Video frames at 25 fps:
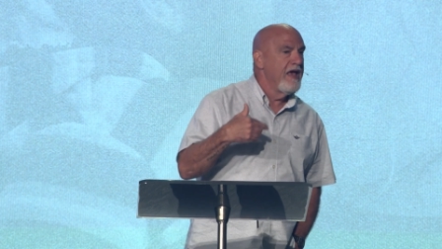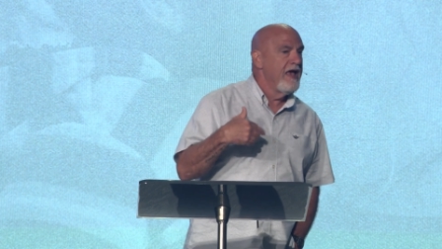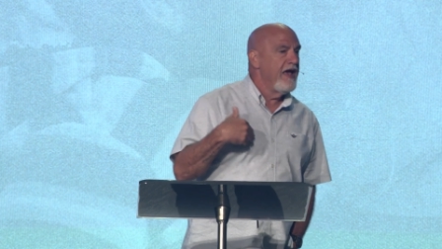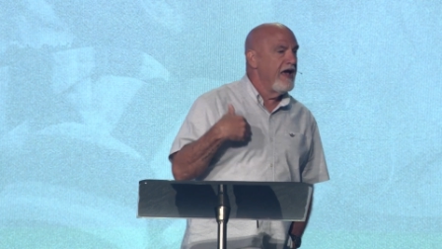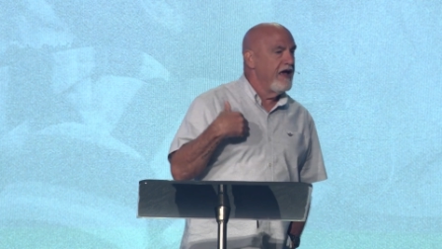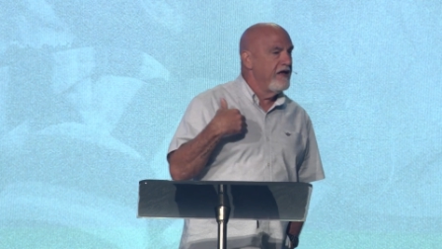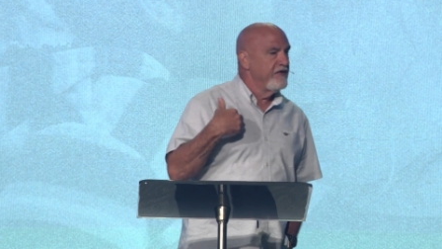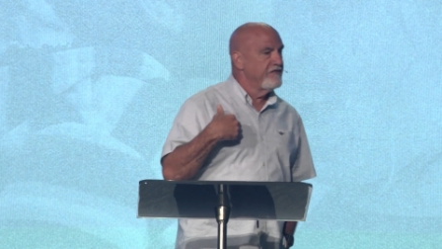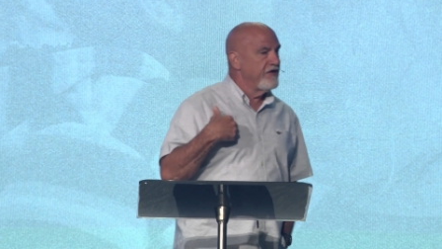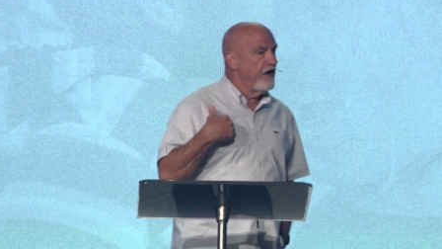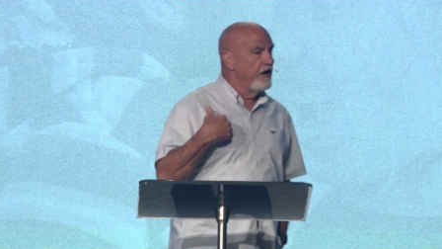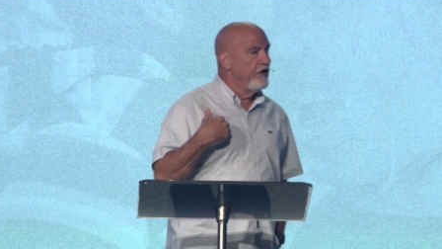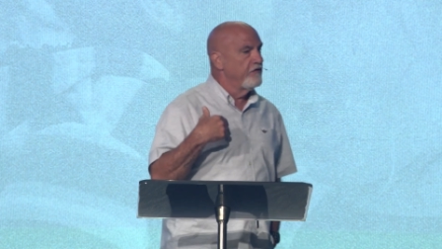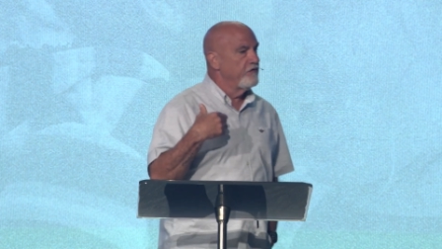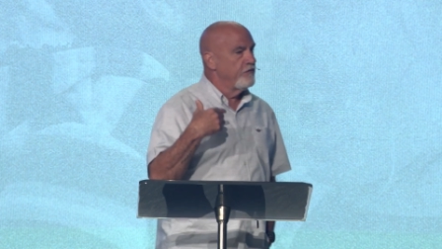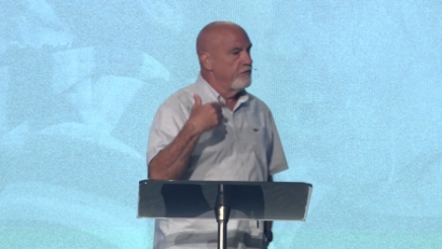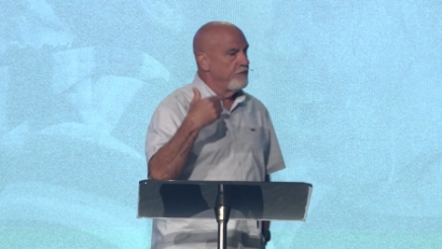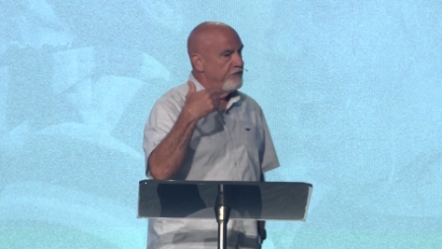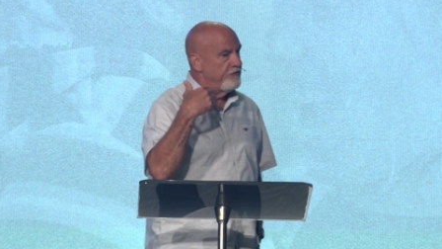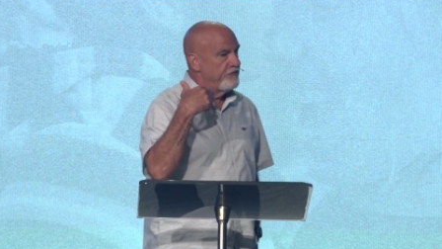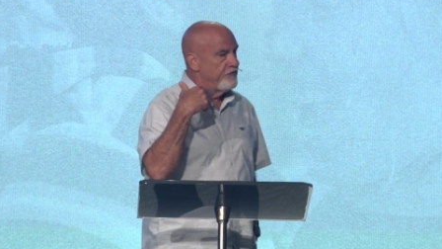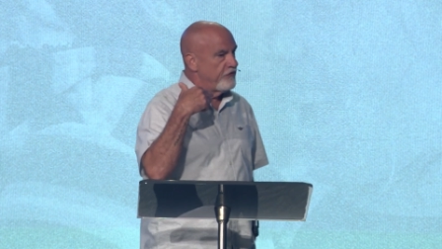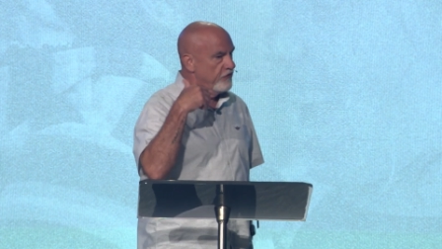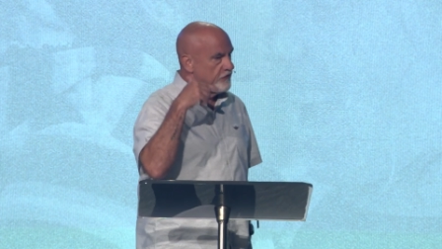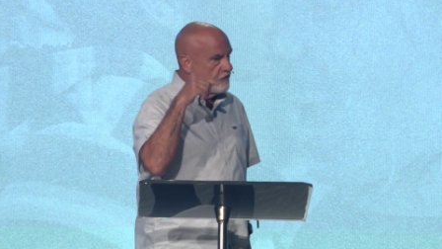as
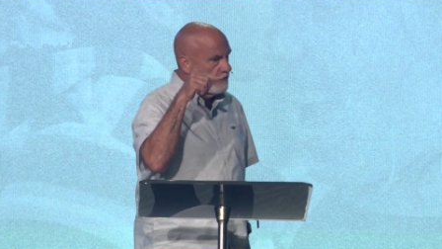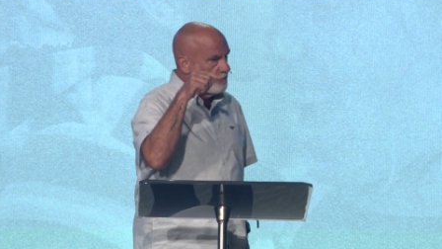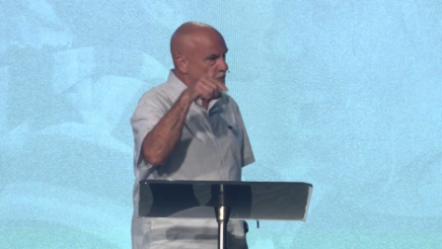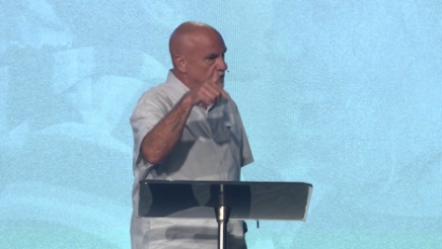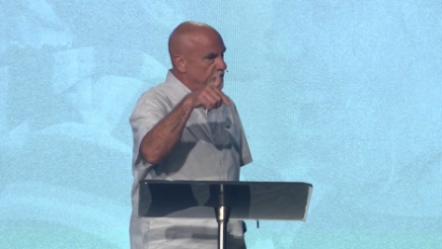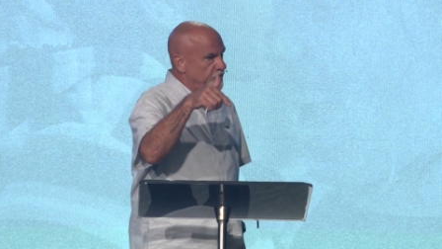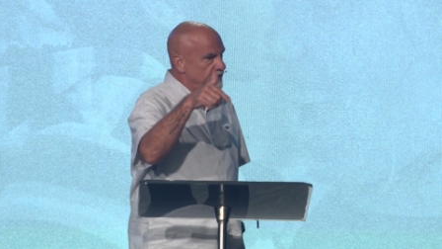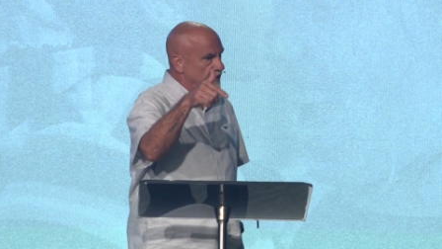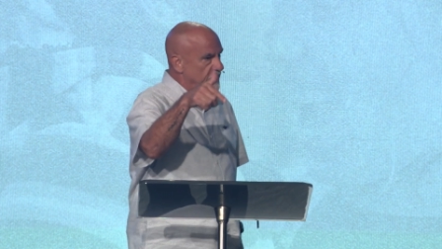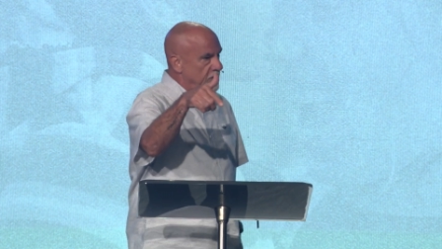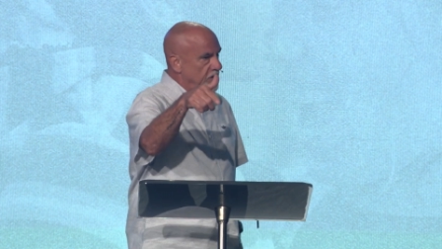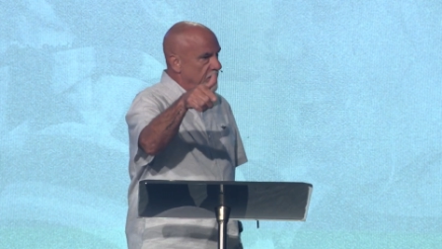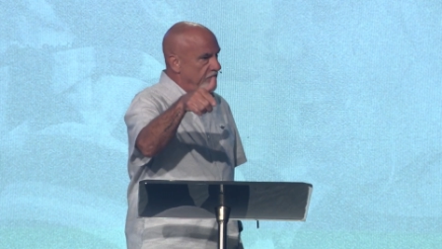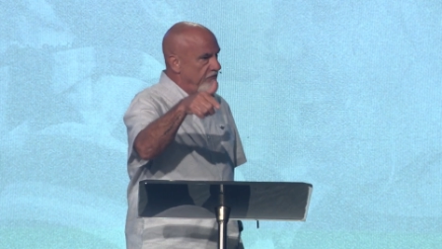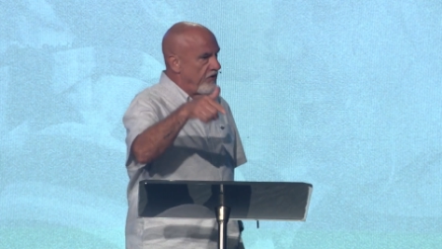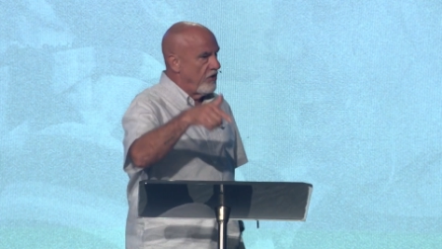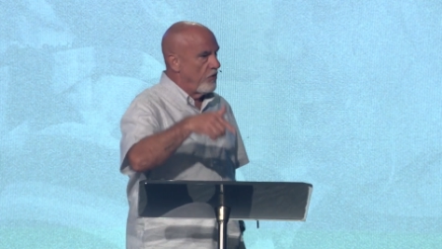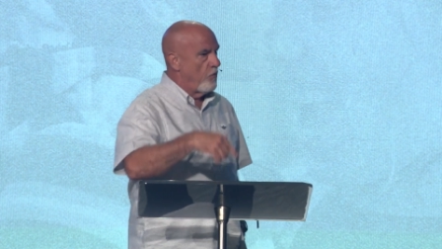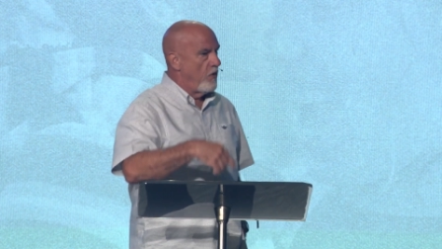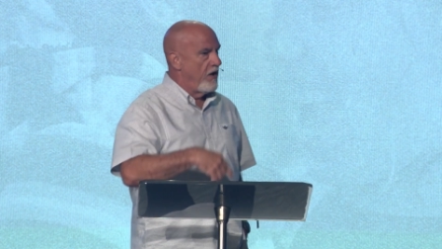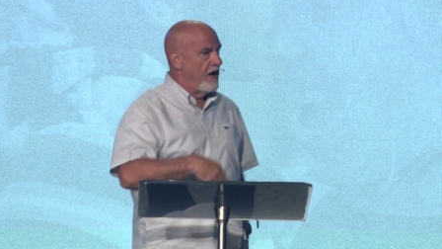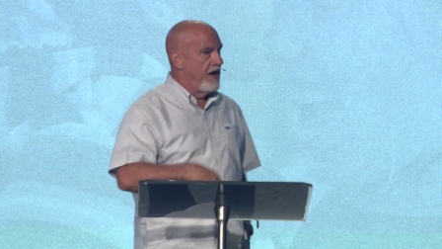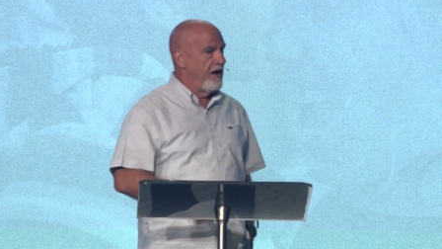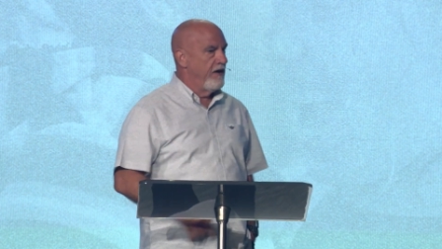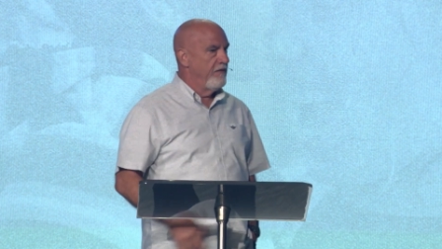husbands are supposed to love our
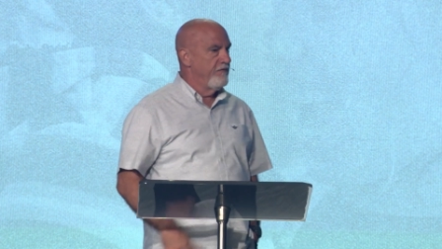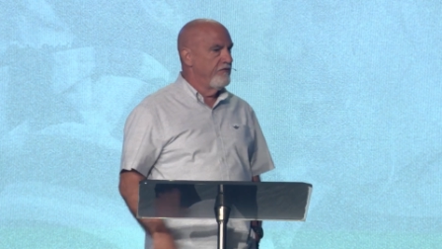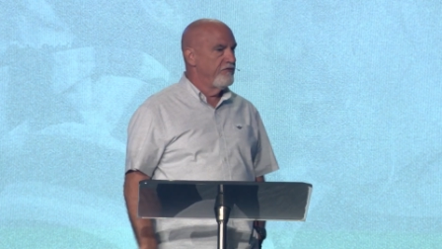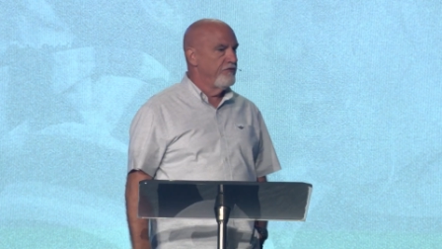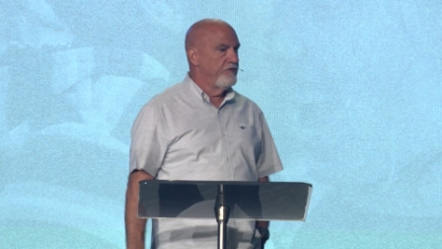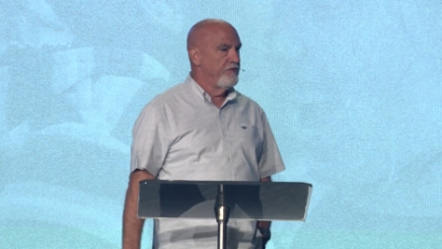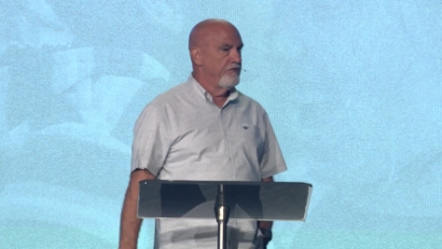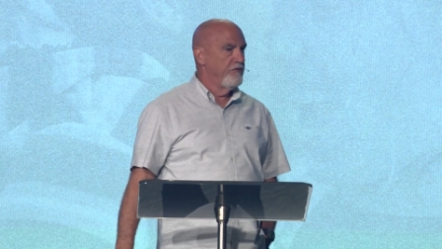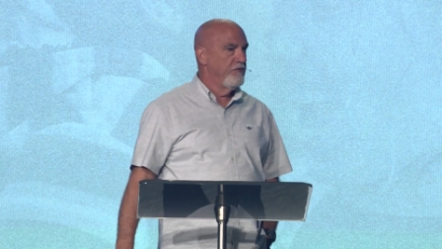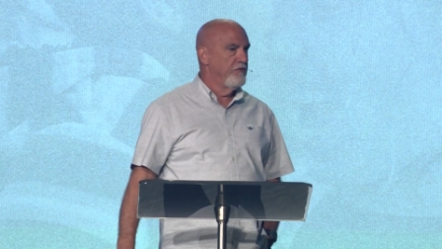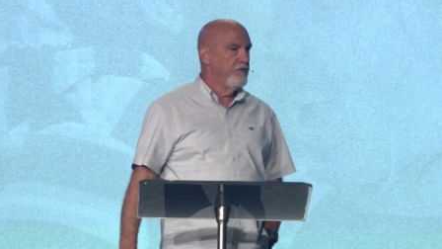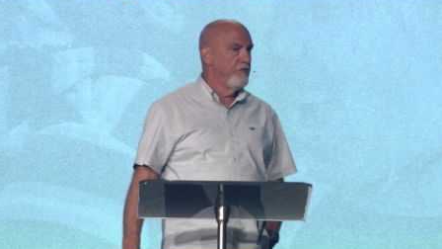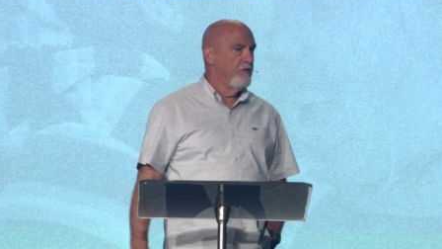wives.